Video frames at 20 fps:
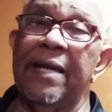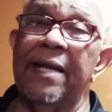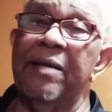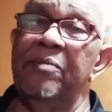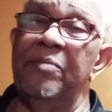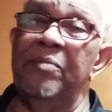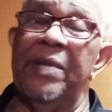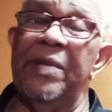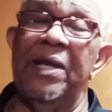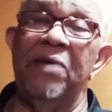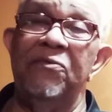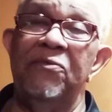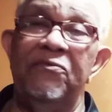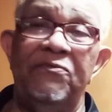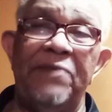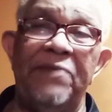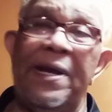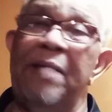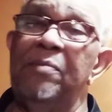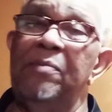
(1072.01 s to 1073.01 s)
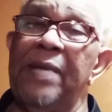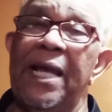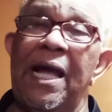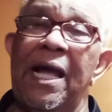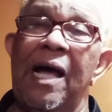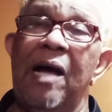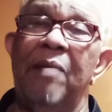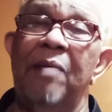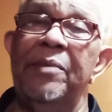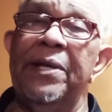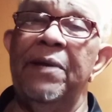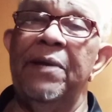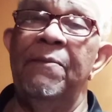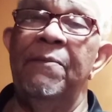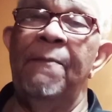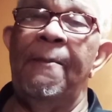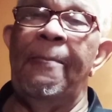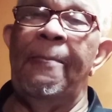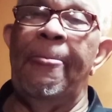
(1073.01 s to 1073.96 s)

That can be a family hobby.